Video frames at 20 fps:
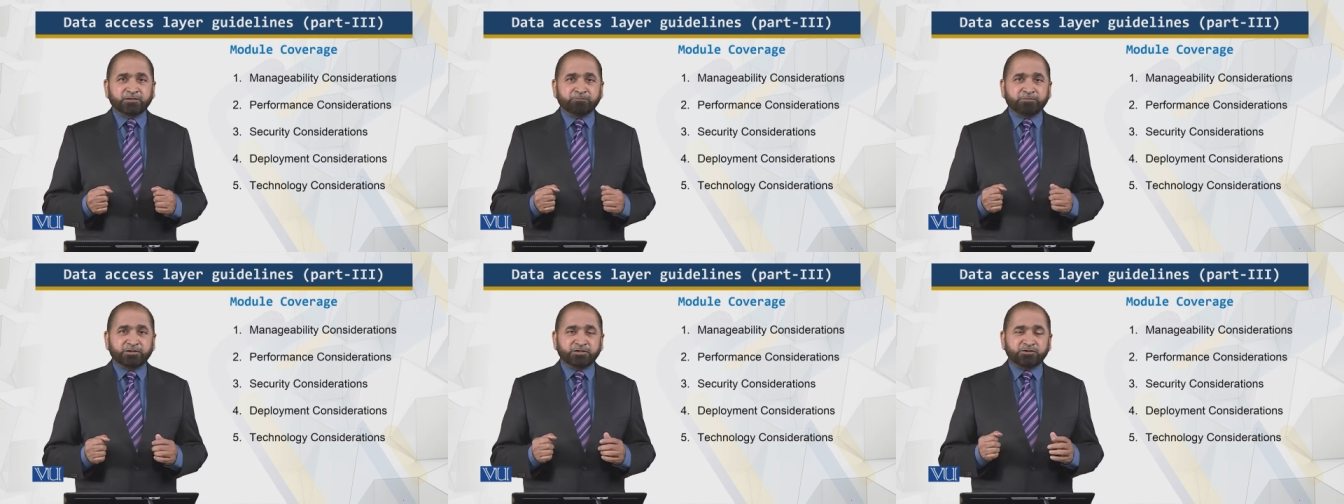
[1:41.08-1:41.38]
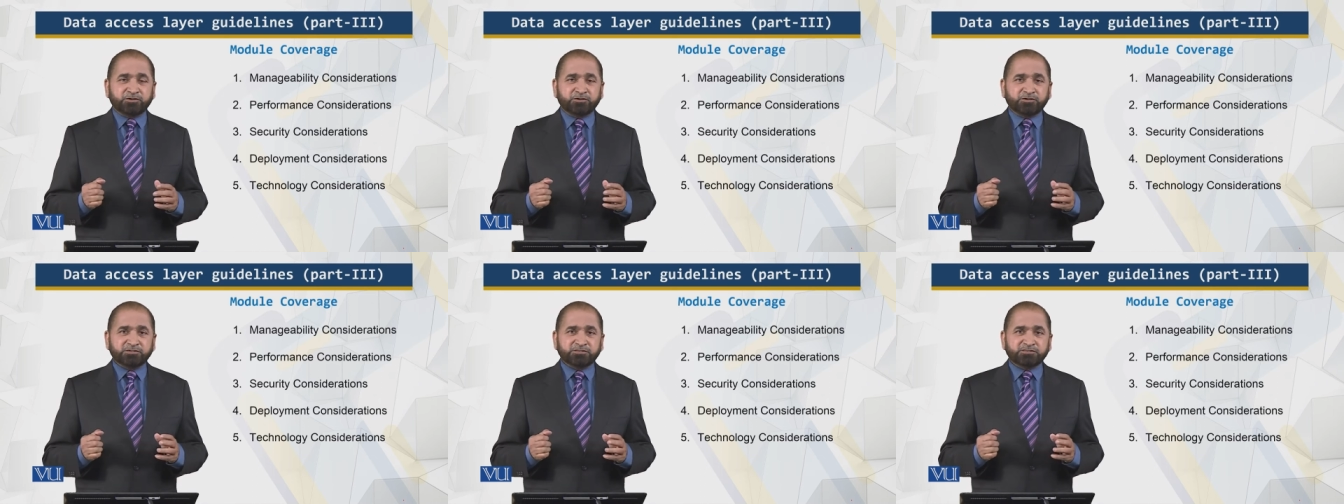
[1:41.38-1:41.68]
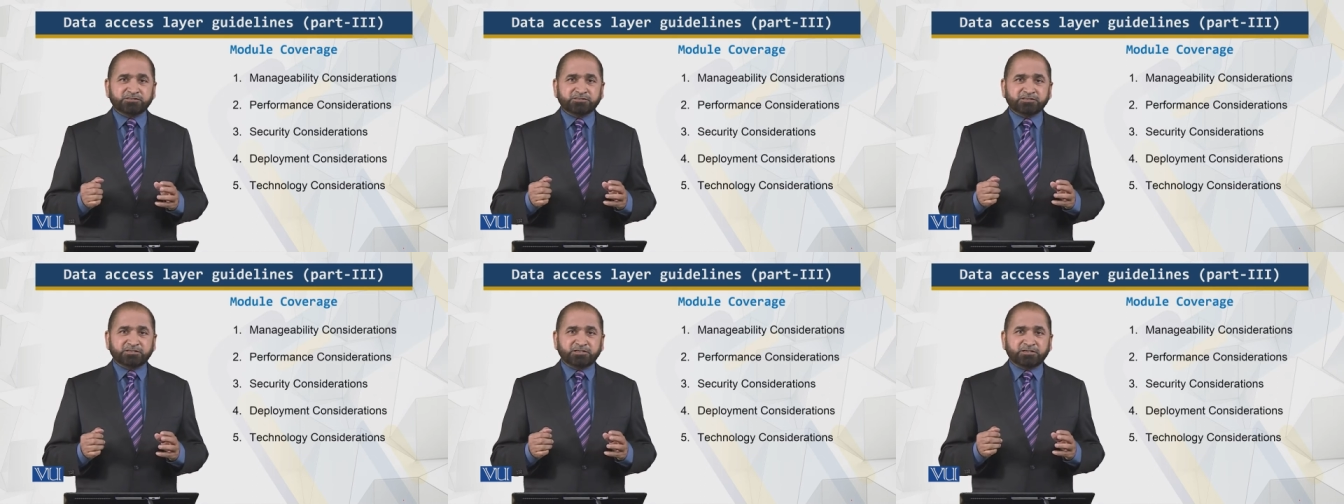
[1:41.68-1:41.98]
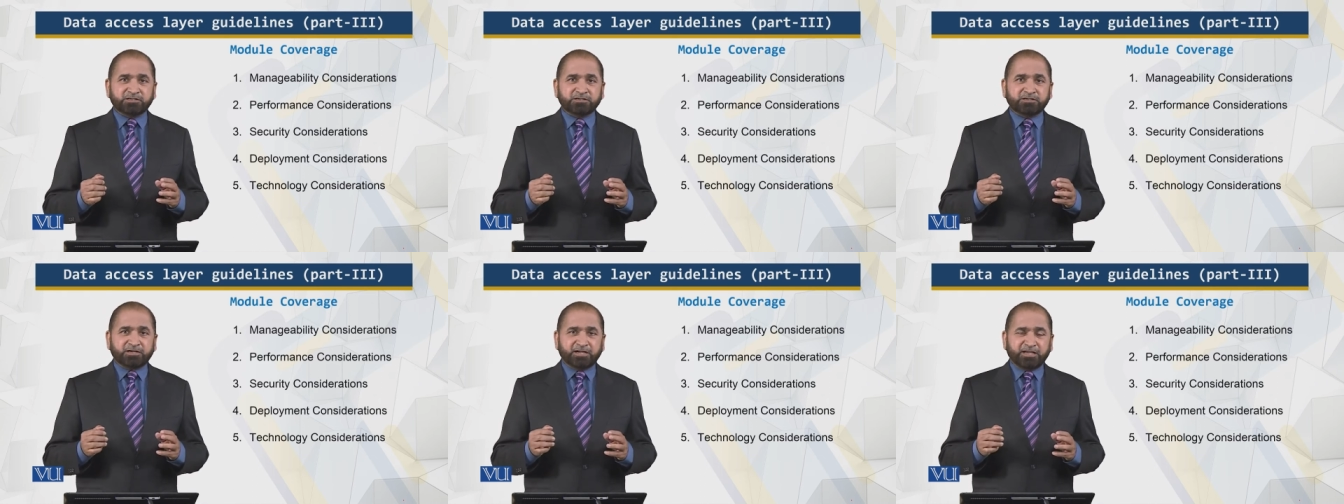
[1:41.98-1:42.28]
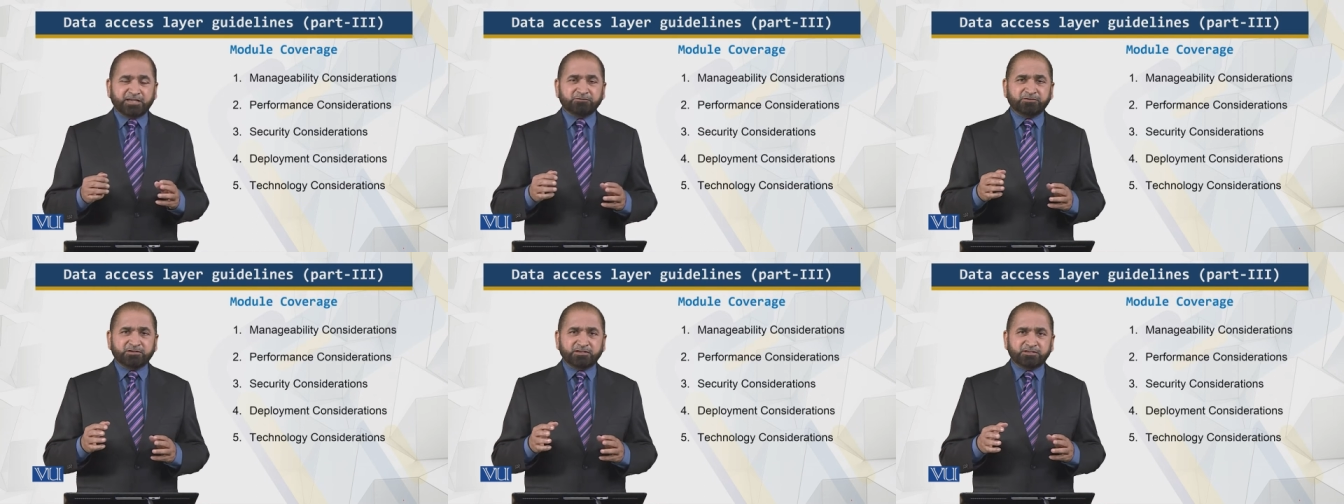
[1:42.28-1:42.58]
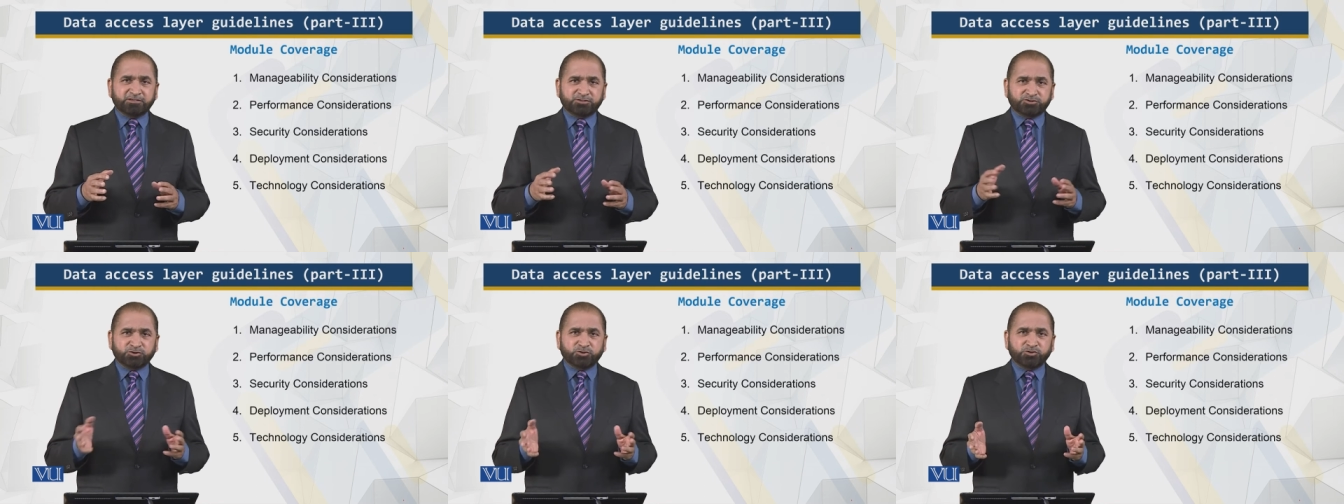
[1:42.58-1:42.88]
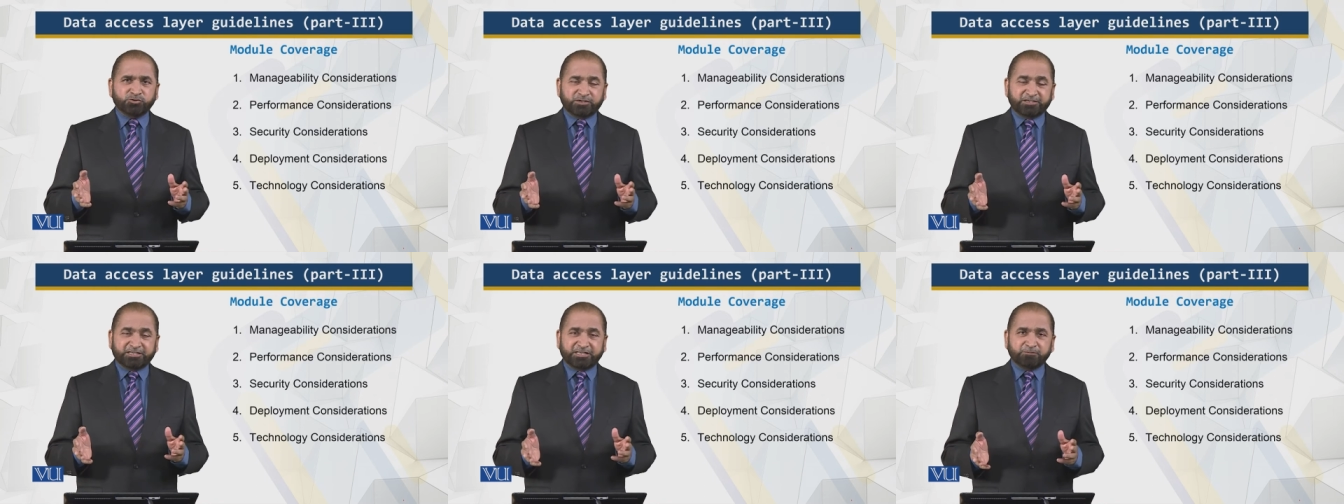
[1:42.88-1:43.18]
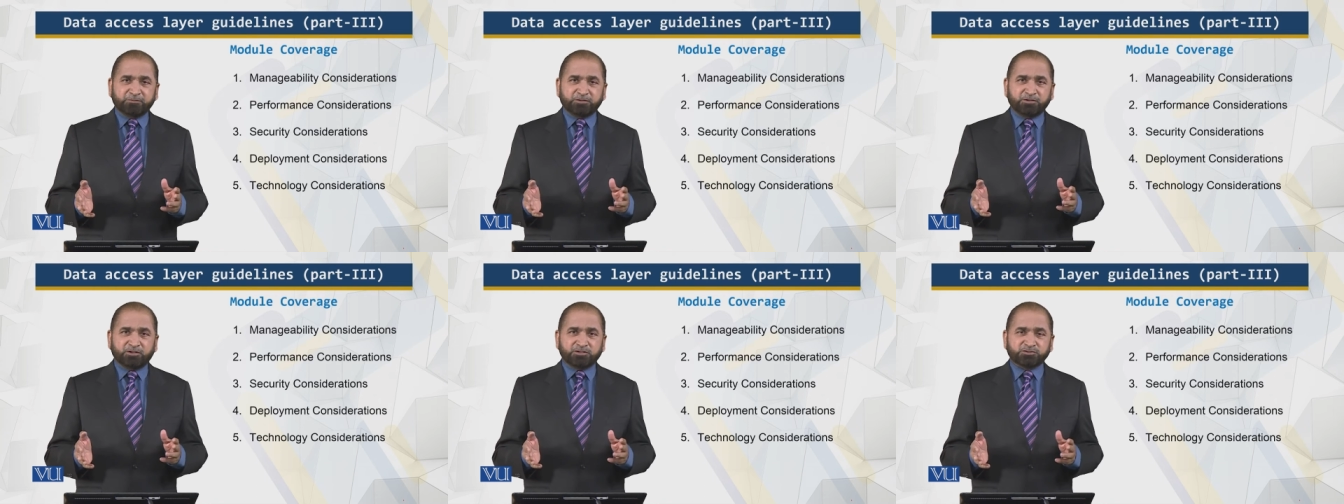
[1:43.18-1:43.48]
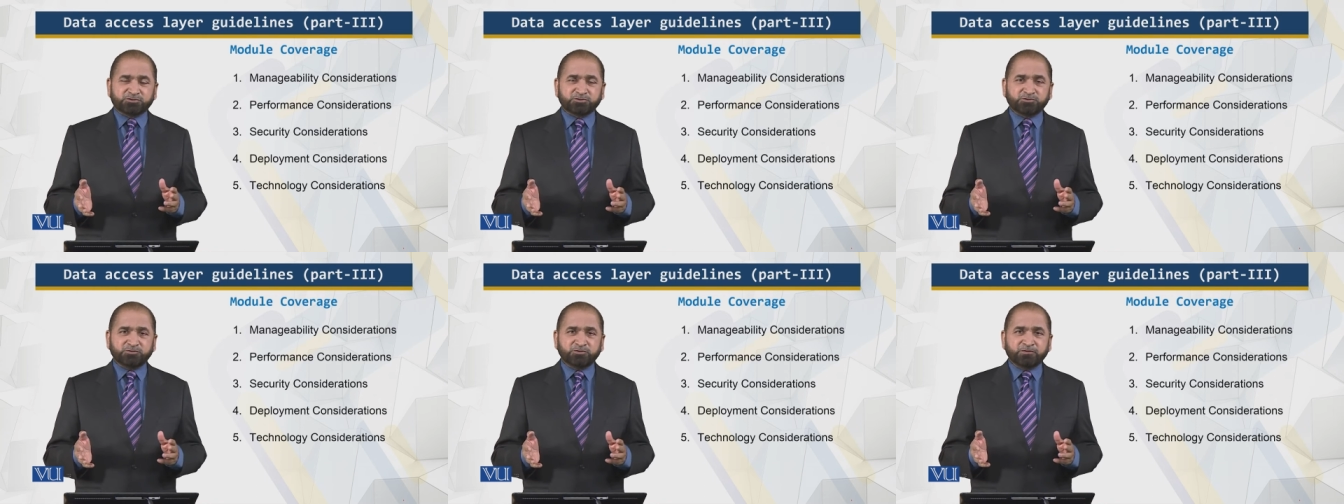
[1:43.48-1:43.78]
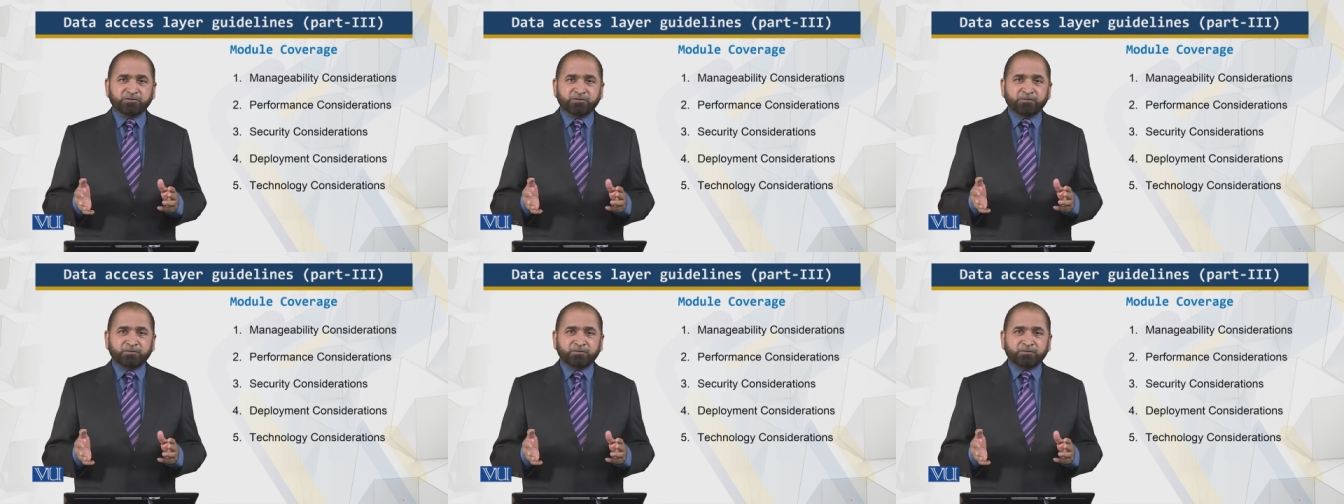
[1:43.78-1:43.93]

because uh, i will show you a table also